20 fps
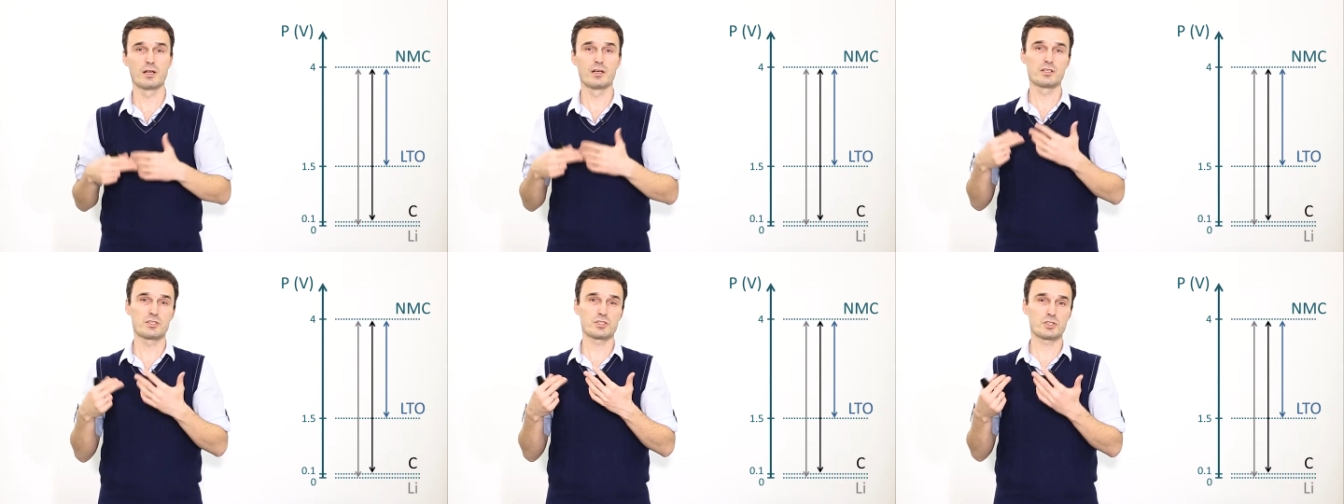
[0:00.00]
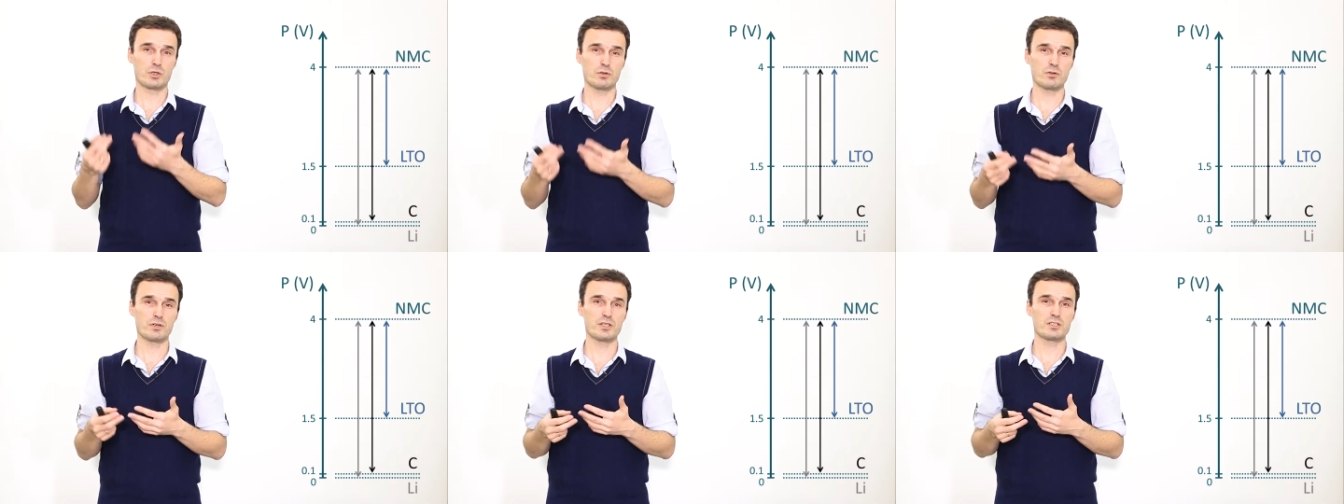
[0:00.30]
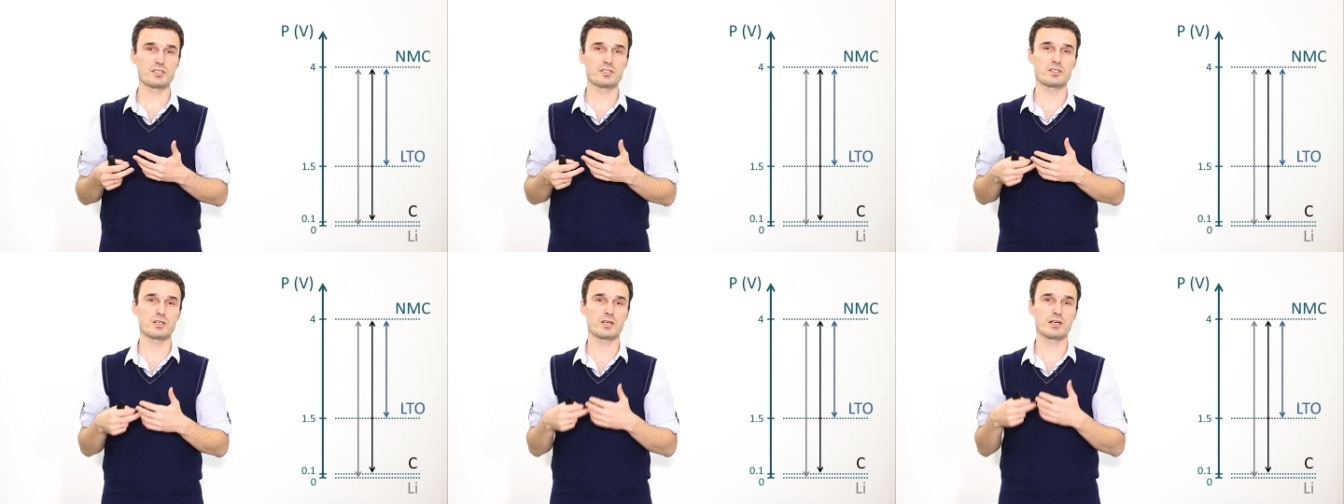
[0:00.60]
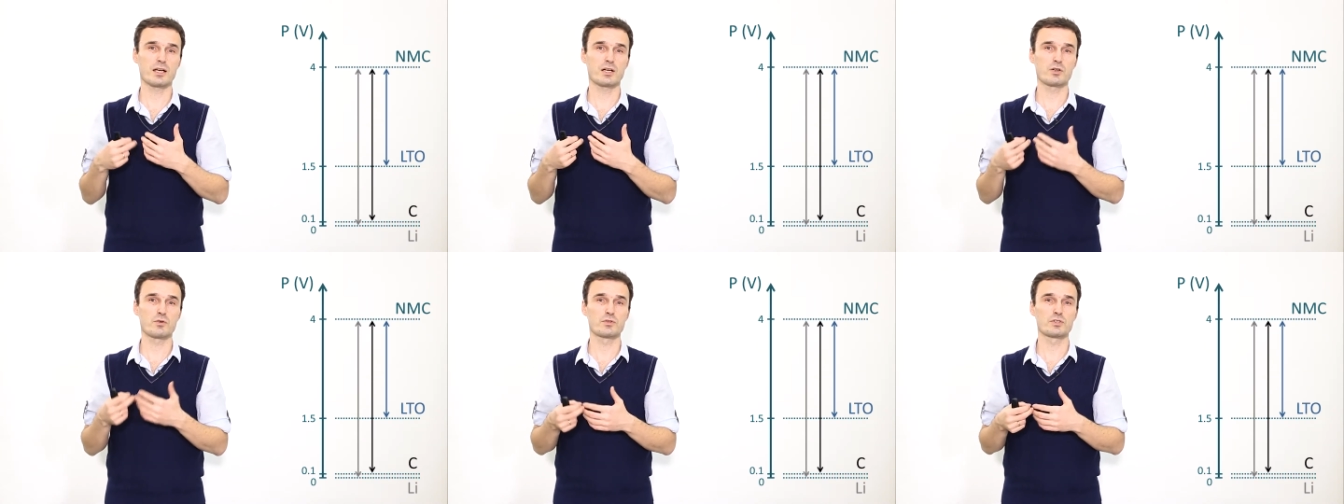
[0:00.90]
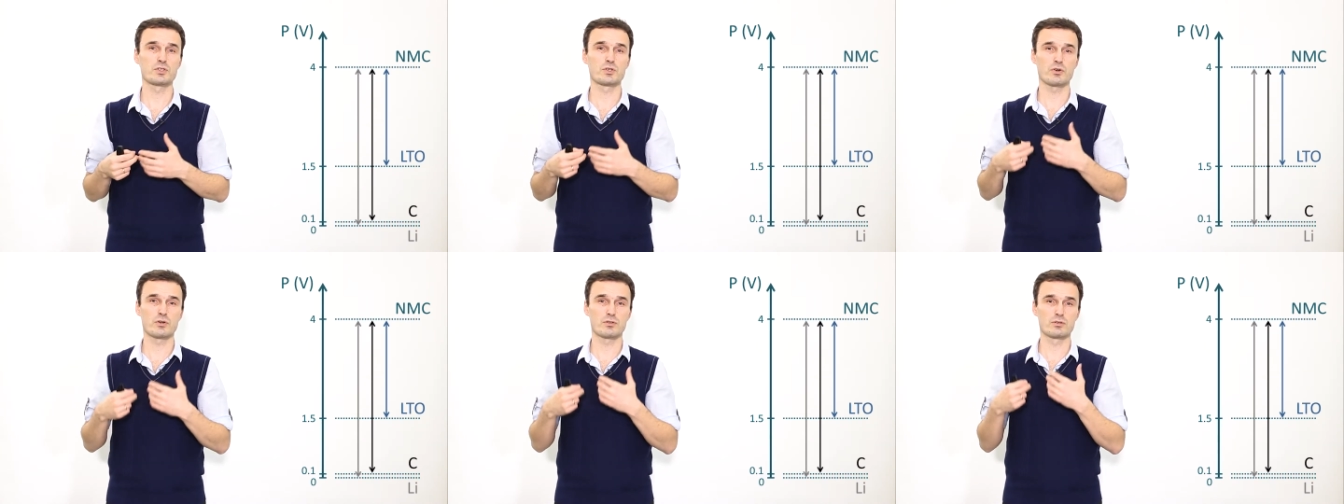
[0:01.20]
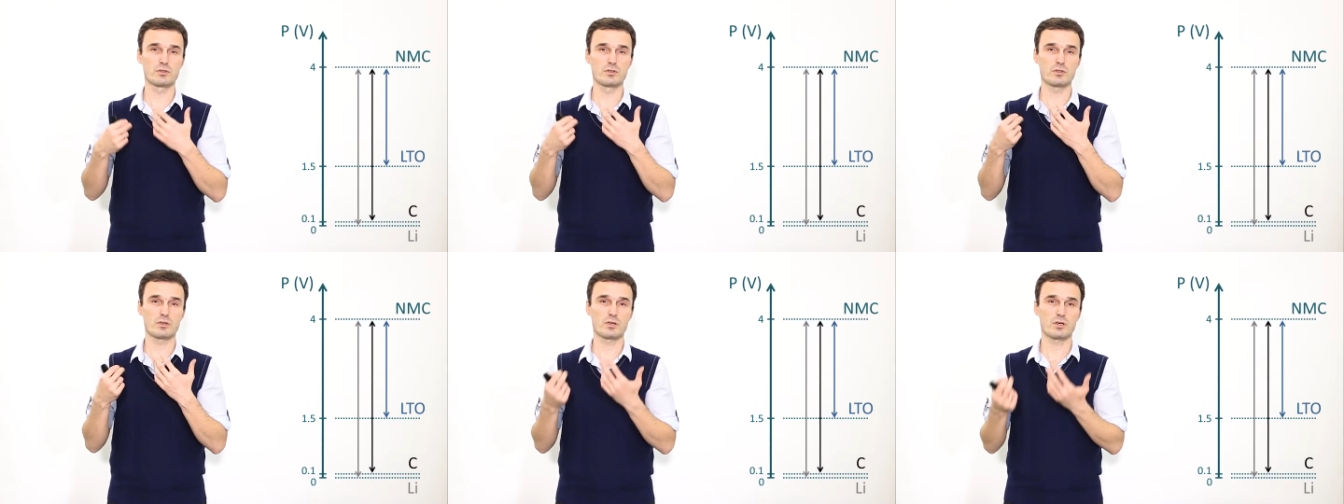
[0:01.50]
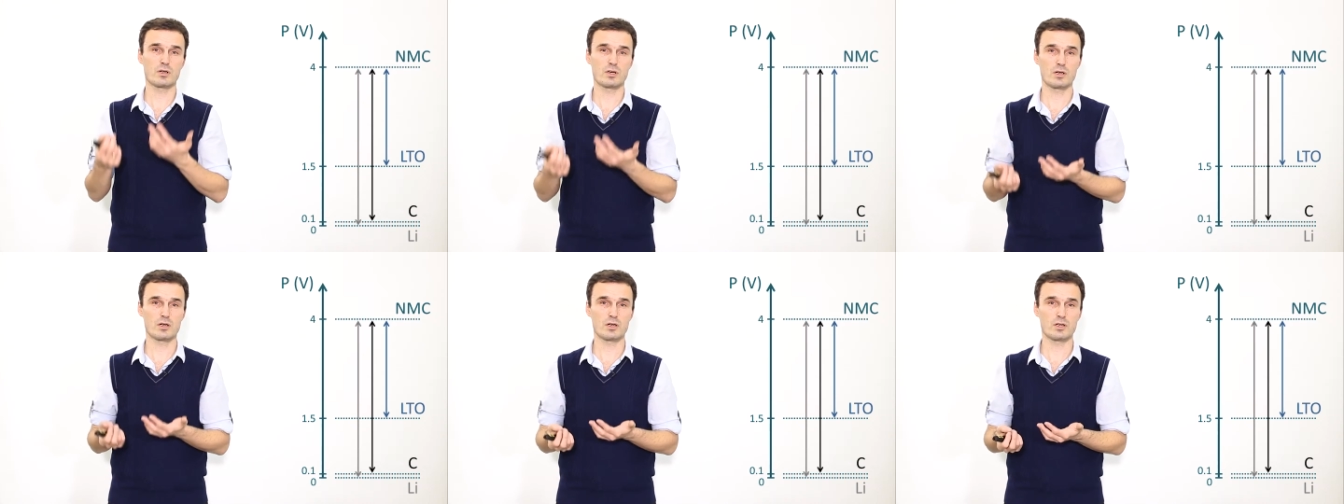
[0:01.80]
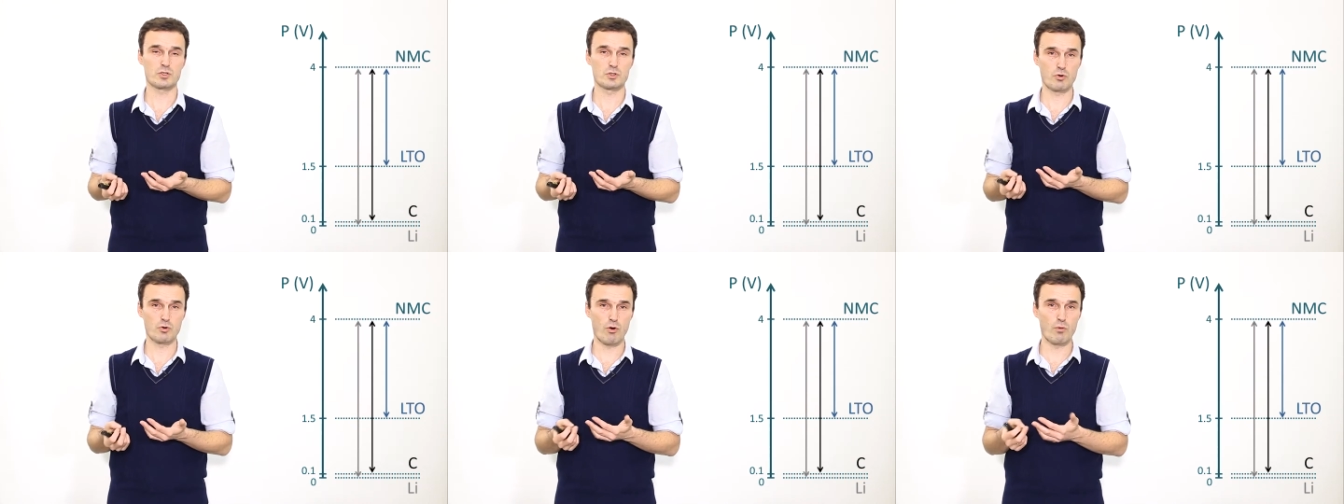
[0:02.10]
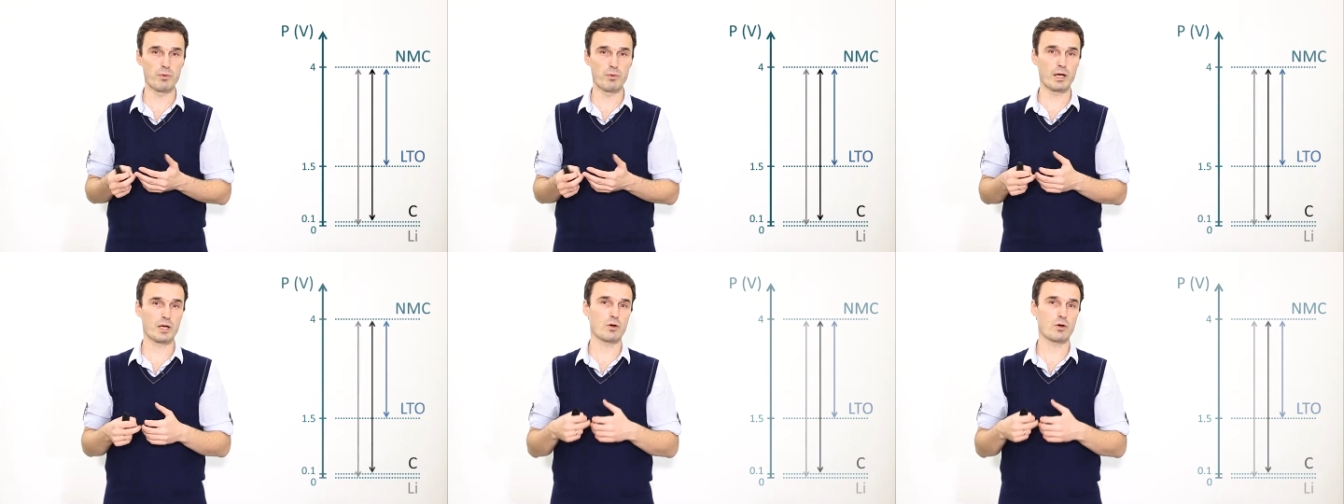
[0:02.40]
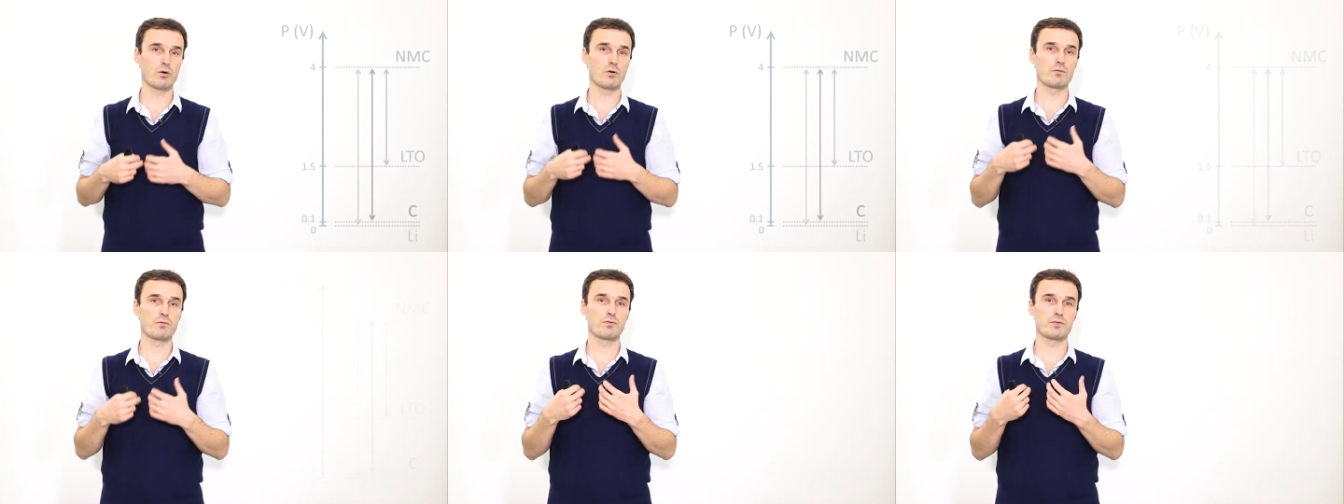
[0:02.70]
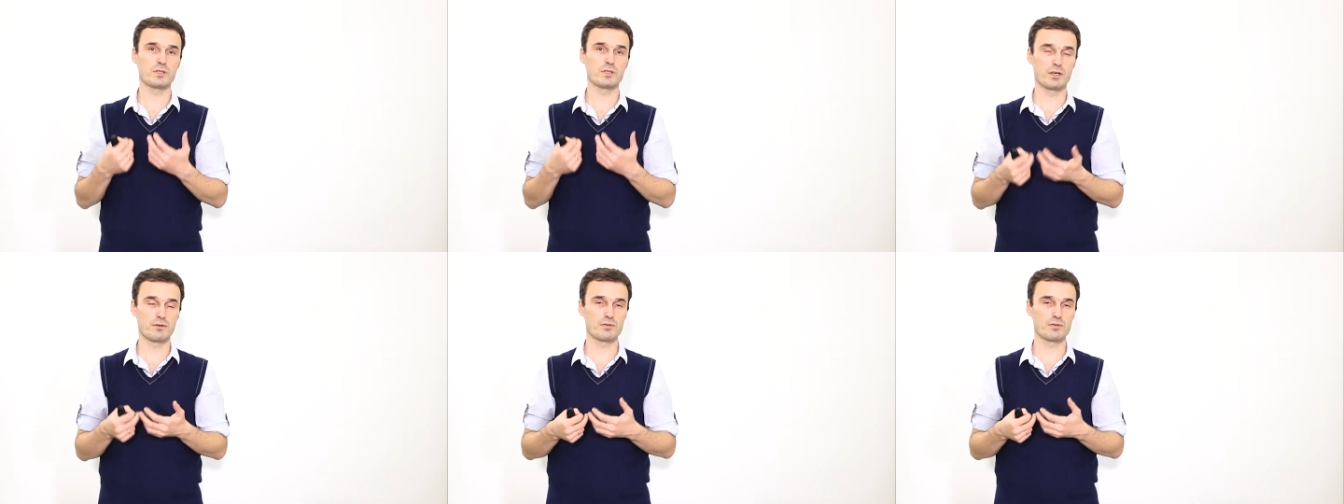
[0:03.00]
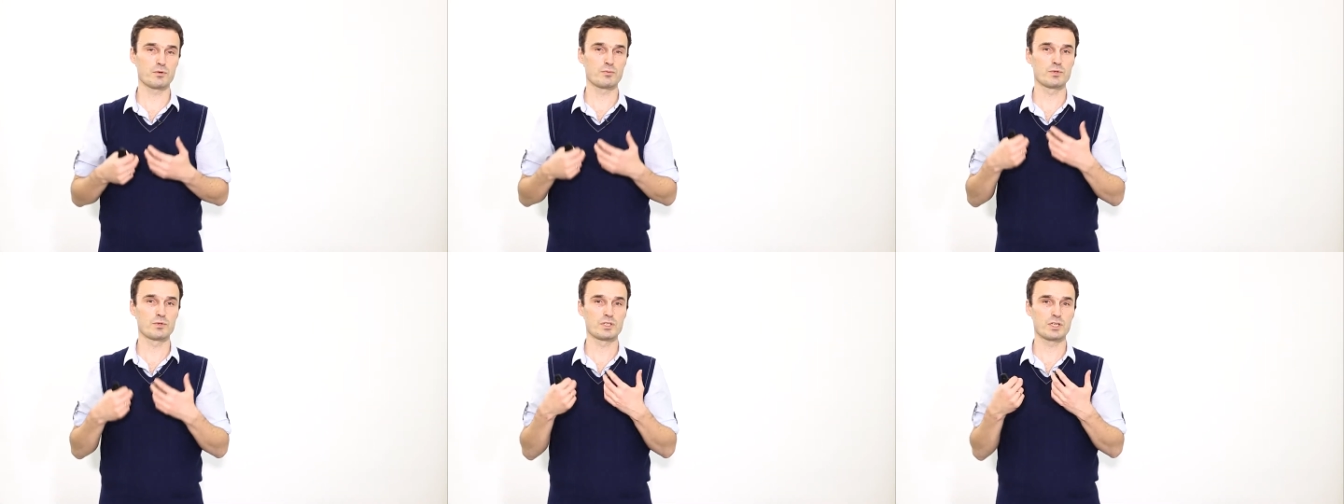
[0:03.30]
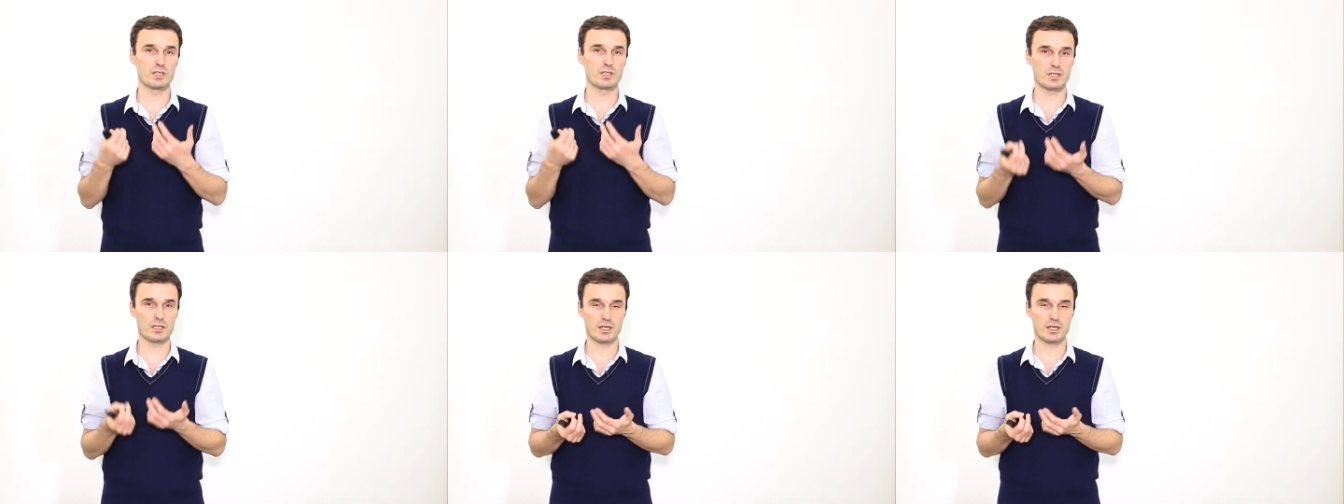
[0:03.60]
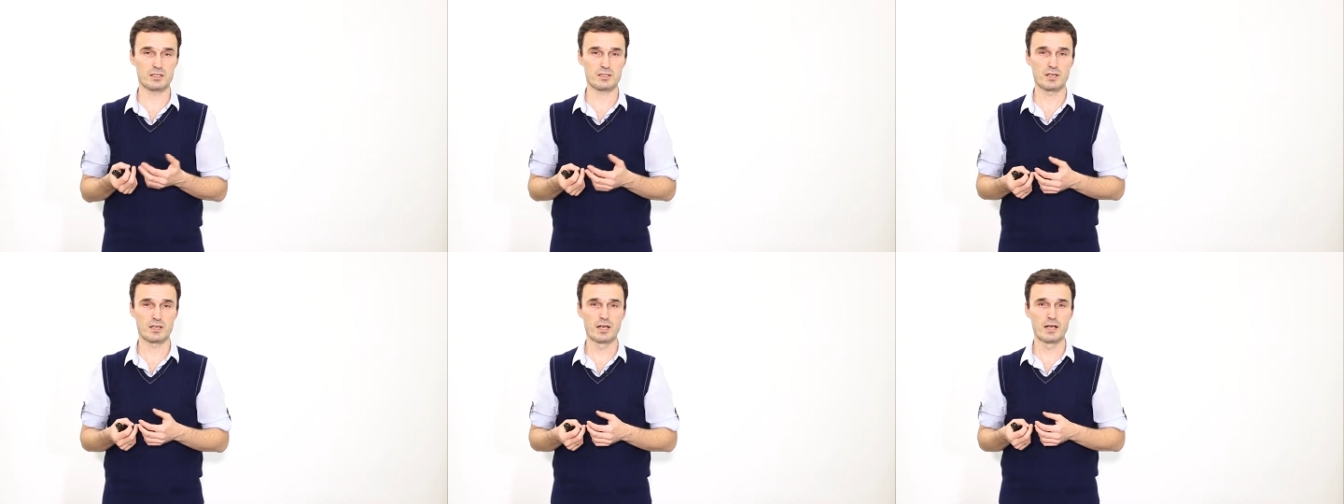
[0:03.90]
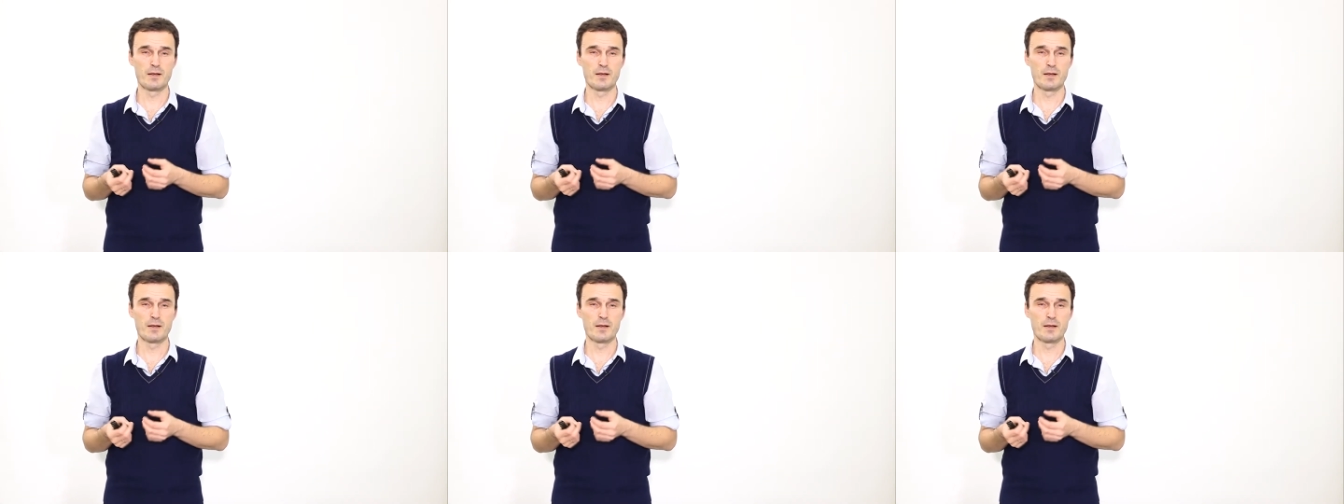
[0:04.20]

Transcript: So it's a kind of strong drawback of lithium titanates.